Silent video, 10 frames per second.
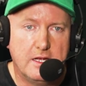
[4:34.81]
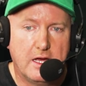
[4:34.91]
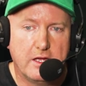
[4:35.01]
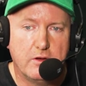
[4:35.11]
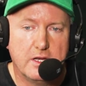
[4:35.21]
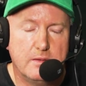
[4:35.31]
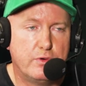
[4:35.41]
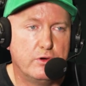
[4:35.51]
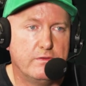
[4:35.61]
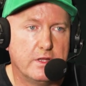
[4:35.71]
Are they on an
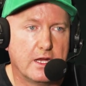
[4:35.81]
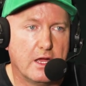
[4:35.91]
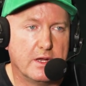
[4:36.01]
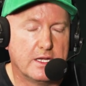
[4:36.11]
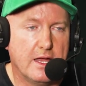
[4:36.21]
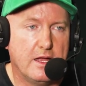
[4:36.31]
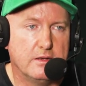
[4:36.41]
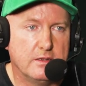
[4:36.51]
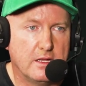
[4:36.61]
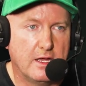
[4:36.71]
improve? Are they going
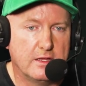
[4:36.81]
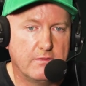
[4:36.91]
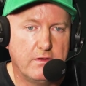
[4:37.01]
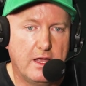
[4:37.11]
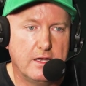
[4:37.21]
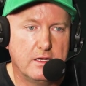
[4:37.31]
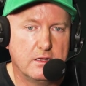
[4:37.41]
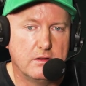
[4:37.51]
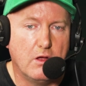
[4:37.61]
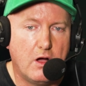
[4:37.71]
down? Are they at the flat
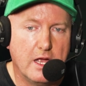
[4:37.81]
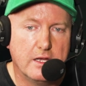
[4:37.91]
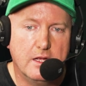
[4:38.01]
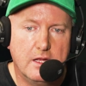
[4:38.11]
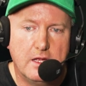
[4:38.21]
line?